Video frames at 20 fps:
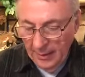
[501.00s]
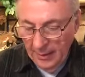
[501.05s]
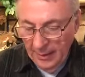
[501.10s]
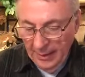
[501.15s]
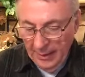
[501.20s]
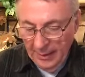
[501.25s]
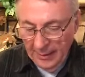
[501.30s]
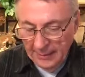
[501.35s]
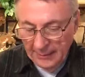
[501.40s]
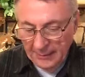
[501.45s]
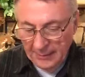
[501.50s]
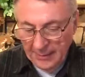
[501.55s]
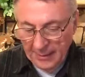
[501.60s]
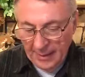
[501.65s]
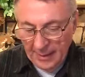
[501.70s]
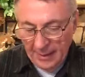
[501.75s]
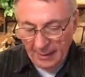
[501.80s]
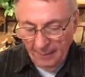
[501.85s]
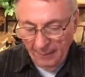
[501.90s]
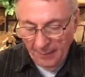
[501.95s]
And
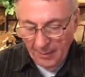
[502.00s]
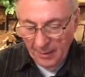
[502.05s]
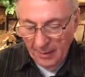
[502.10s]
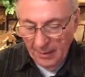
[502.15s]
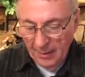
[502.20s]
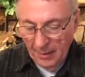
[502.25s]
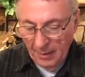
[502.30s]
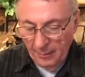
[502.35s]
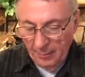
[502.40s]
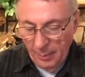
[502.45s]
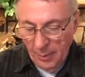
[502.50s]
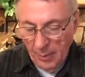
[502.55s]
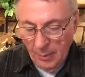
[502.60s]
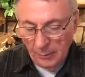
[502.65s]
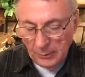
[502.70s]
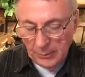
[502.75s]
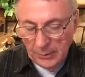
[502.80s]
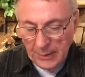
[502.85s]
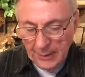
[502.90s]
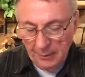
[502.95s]
uh, uh, Paul
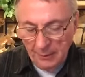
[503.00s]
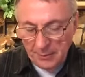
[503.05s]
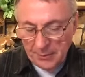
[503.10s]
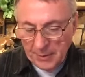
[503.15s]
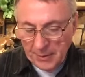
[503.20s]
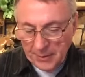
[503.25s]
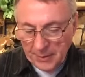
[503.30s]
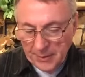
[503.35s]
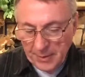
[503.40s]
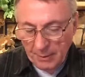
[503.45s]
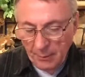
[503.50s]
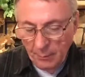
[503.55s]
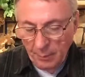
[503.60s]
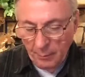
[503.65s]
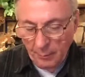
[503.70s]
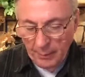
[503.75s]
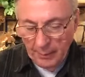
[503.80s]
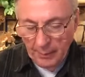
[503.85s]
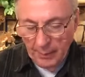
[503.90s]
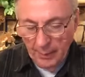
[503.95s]
tells us that when
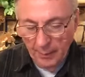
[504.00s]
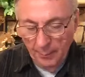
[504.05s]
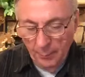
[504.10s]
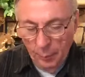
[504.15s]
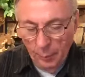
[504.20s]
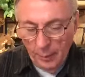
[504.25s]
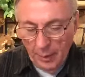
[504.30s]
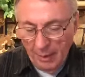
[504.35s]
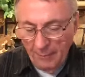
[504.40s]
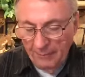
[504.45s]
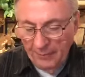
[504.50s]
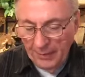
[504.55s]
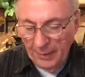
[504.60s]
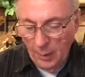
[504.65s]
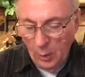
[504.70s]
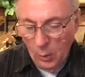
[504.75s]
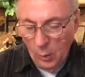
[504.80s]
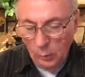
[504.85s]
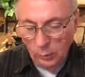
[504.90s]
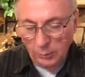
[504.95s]
we put off the
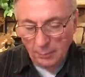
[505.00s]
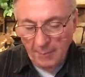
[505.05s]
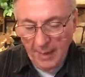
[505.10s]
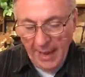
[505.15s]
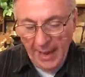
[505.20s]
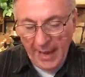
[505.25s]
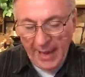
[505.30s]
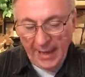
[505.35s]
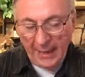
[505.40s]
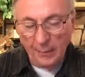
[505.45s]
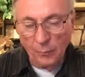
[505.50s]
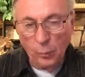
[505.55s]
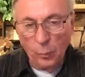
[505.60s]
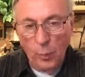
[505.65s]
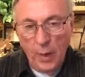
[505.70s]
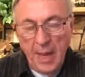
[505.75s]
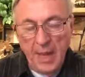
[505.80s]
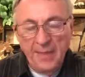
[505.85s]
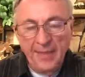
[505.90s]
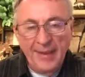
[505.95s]
old man
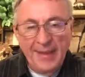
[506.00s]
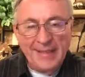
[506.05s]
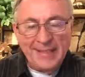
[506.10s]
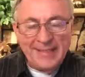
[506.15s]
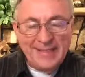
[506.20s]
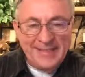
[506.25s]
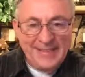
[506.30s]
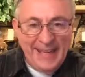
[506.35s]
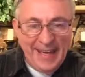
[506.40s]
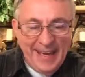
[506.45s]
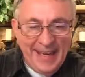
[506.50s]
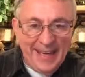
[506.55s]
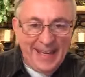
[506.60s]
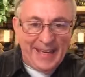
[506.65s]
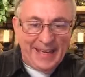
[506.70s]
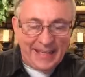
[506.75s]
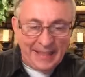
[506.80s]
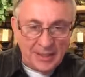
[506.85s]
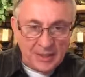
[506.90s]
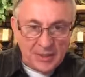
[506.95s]
with his
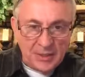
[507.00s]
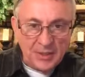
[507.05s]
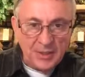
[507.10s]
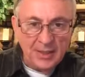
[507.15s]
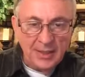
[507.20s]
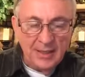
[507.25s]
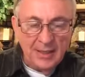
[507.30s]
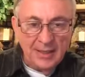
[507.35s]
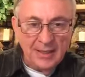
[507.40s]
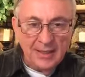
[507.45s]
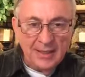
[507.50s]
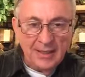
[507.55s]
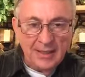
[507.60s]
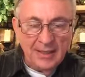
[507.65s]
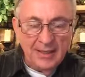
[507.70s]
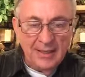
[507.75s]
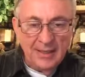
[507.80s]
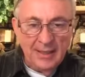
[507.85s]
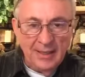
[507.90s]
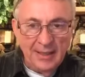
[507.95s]
deeds,
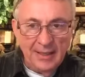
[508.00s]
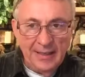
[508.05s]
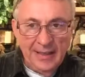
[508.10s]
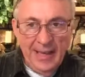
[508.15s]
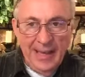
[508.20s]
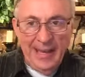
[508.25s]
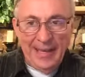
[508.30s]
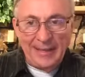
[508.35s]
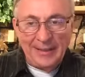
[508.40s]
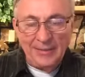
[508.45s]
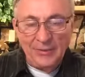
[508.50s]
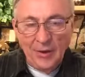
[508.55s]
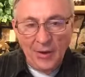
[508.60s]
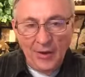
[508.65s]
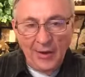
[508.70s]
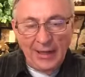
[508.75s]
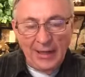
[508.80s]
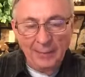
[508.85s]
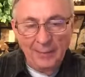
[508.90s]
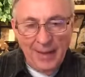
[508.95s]
again,
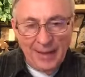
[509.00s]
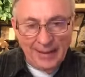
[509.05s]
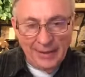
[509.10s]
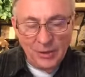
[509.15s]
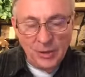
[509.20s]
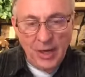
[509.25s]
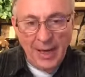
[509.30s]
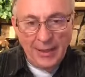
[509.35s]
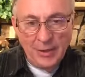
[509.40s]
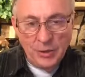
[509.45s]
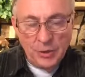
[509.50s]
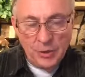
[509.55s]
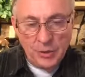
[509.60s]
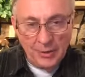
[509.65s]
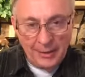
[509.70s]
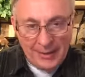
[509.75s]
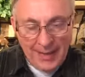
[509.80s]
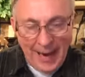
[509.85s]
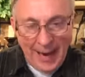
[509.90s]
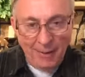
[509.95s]
talking about it changes your
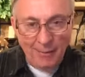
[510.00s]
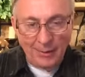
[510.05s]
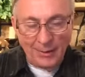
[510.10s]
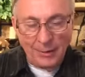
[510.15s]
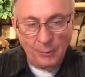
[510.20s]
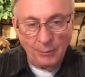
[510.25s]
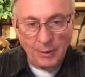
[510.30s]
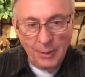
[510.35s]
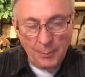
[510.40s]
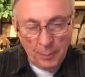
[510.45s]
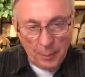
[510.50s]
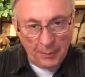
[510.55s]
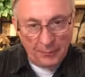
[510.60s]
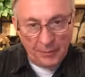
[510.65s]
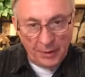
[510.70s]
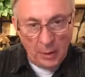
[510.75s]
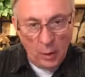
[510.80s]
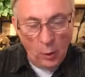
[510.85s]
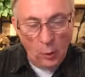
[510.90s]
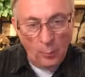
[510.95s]
character. When you put off
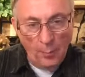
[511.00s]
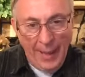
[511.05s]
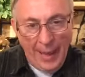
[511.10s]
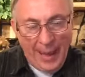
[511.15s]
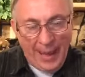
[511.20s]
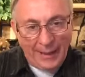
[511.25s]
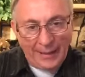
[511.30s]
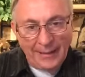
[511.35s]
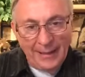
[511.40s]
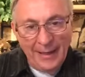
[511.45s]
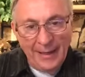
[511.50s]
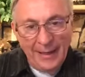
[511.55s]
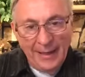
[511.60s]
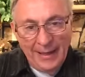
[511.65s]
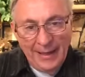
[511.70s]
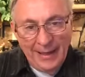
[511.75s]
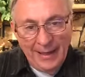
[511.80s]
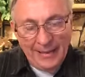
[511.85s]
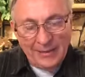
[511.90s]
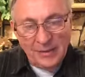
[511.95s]
the old man,
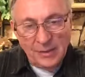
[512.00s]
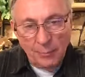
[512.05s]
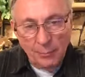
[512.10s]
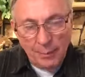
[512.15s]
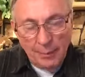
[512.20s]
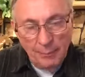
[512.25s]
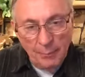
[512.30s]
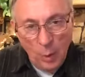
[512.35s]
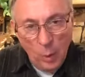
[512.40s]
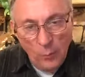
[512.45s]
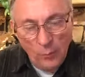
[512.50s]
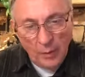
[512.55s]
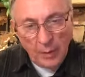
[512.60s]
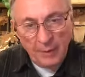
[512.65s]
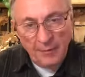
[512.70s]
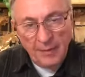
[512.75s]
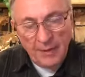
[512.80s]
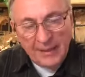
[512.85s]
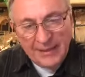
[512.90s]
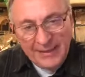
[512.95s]
it's the removal
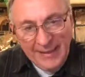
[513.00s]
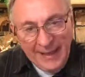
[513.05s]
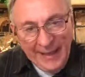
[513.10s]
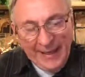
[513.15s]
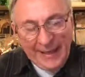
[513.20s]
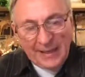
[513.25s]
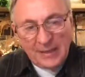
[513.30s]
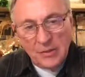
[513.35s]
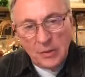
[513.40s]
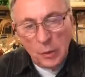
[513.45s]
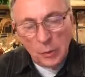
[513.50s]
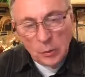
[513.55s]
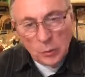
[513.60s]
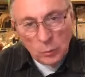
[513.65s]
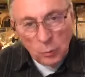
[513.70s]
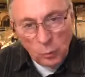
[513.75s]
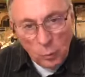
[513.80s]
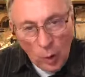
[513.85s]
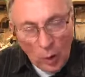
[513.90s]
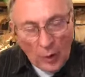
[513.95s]
of the deeds, those
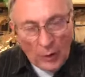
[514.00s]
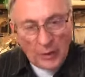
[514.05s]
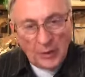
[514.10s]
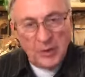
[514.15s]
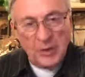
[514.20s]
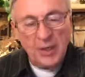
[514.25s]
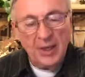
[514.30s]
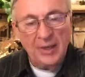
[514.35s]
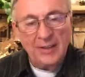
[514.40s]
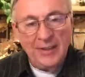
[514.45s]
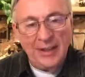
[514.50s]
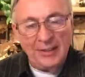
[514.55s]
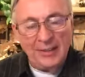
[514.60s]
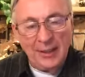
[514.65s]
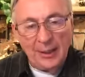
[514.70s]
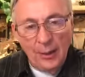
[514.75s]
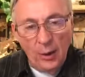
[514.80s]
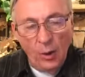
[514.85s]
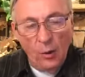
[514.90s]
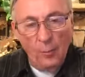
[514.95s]
works that
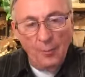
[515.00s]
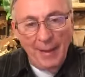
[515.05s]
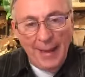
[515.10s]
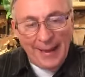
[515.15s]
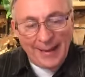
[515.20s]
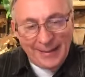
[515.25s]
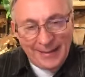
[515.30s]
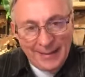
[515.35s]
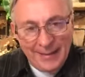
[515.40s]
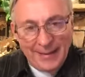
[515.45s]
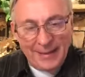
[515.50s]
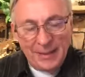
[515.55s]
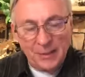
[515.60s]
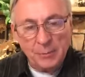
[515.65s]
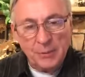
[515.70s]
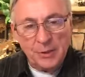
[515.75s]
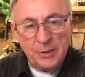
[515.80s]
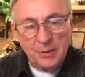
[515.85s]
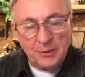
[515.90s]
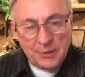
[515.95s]
that old man does,
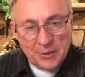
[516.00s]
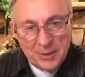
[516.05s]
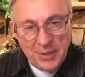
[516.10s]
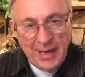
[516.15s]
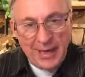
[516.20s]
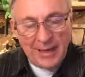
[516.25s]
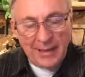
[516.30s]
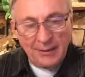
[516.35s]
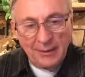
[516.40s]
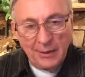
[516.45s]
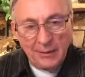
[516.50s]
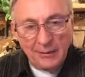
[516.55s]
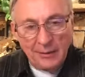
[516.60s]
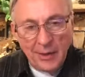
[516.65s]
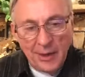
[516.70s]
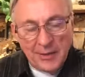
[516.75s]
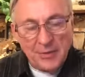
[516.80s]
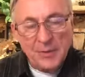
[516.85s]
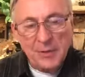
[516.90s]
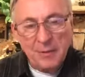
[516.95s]
which are sin,
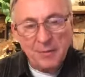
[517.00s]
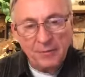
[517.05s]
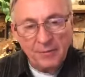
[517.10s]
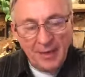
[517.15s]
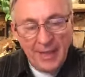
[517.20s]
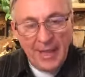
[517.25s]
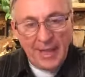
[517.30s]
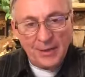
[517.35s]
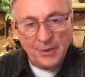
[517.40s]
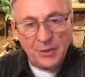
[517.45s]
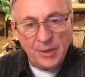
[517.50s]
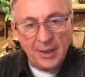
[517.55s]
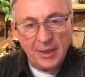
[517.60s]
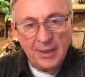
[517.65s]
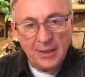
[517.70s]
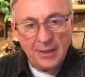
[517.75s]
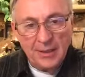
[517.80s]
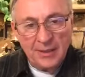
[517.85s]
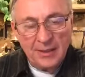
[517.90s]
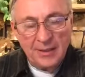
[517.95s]
lust of the flesh,
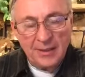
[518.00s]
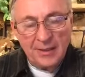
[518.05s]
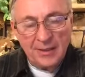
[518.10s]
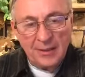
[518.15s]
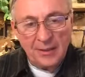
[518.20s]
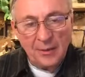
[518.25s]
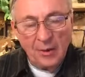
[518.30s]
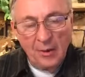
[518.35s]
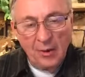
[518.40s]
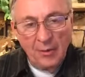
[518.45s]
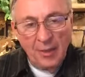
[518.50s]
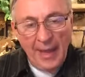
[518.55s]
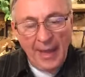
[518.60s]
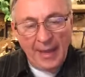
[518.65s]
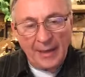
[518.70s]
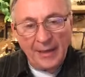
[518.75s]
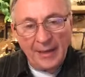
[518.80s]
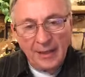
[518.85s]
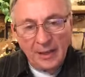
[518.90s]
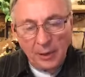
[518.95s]
uh, and all
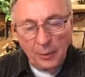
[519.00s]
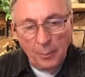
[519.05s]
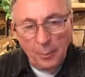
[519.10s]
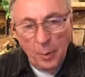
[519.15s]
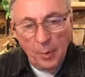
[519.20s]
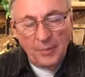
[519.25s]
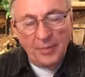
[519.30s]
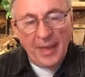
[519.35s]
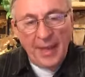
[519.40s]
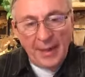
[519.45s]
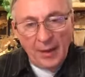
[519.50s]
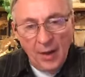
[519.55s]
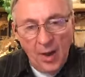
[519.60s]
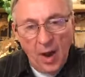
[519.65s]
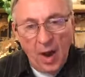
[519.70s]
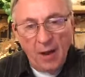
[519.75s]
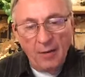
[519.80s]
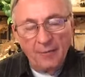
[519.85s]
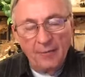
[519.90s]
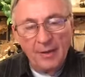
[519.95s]
that. You put that
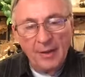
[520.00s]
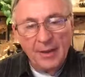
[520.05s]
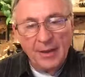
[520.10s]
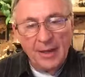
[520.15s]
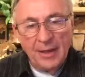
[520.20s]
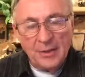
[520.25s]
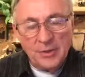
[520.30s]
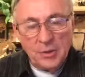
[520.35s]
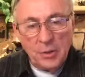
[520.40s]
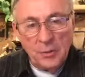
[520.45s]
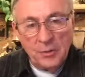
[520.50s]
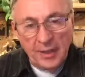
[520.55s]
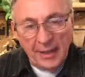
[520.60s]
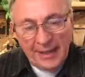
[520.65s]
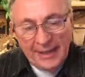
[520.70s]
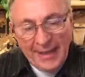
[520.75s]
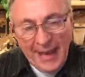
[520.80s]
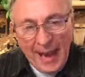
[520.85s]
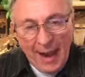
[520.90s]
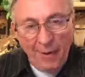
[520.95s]
off, and so the
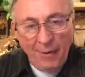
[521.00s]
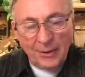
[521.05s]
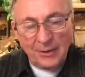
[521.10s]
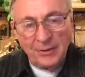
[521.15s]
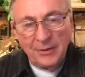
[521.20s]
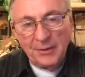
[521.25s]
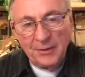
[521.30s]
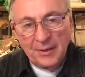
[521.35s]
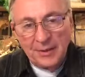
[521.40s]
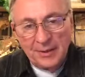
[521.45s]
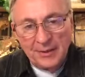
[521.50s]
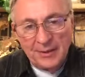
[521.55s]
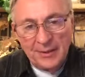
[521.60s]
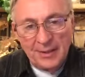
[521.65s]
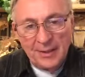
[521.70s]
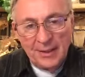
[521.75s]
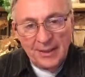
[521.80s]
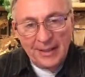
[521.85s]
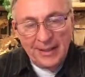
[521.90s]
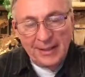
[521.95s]
character that,
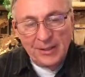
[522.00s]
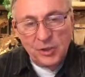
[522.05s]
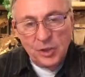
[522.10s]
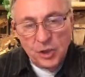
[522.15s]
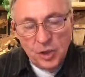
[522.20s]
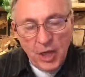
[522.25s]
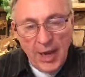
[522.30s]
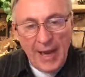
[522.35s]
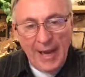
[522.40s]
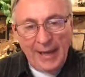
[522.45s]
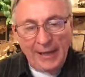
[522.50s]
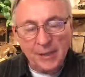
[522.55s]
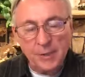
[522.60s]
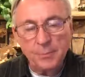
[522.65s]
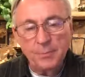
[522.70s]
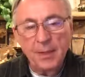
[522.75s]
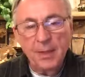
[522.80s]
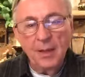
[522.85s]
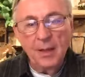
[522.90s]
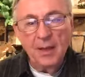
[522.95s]
that is changed
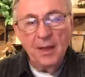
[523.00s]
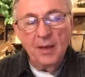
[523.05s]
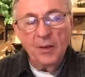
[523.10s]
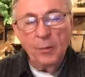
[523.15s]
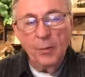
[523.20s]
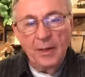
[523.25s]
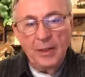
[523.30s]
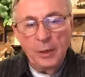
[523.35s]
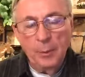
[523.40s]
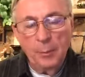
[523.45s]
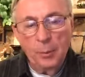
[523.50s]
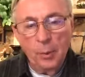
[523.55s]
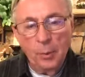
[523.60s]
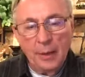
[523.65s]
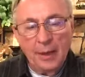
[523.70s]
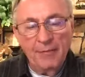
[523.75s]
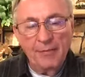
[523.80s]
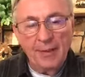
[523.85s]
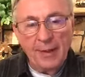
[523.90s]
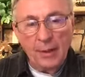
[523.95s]
uh, when you put
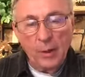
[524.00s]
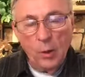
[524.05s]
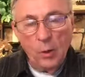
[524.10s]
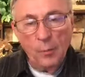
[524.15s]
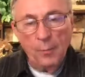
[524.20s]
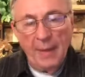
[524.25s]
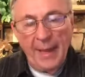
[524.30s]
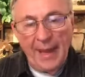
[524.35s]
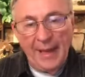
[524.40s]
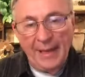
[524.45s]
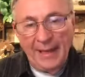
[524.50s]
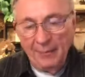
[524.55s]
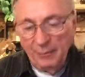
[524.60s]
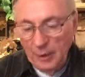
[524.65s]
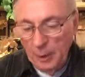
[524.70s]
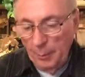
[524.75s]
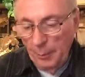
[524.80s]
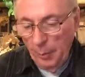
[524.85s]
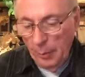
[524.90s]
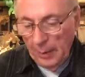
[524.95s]
off that old man, and when
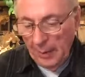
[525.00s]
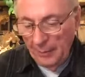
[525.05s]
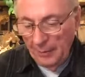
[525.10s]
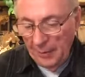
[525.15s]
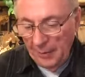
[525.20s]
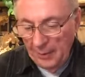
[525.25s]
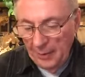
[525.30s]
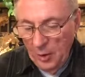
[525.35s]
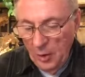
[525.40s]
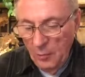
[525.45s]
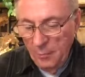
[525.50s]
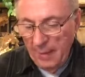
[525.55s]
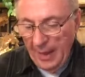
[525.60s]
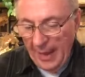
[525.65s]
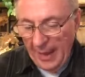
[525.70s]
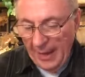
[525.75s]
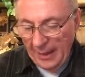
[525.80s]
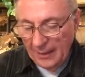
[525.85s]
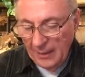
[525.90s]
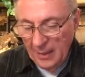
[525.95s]
you put on the new
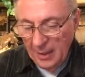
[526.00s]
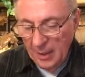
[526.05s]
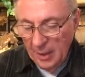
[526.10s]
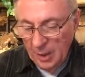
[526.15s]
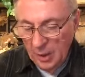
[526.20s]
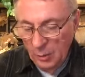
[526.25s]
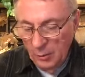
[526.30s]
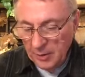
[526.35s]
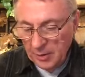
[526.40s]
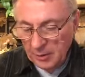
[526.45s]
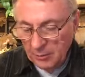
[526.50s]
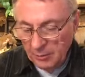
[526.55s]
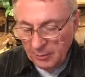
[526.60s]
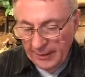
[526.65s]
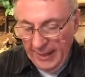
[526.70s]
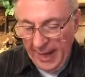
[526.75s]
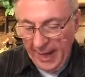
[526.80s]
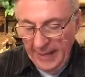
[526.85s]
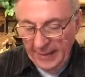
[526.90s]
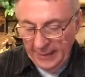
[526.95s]
man who is
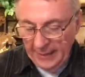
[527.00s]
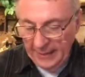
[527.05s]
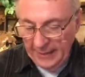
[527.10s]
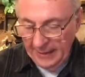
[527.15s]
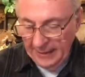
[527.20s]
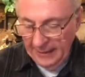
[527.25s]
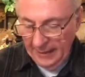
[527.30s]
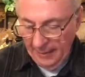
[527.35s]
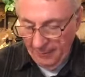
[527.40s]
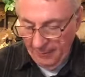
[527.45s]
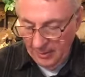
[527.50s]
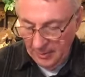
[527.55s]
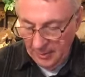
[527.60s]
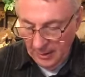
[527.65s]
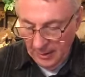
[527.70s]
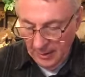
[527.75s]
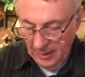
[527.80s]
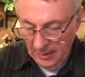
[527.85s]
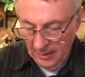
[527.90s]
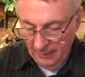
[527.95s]
created in the image
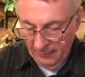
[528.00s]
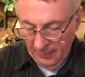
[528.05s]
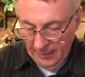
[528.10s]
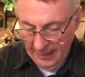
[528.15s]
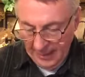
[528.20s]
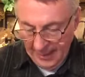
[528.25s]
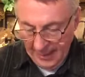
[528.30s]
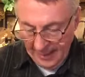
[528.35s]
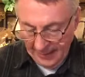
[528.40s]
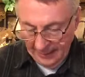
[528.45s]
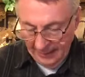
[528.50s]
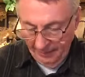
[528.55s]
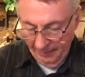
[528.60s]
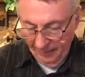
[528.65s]
of God.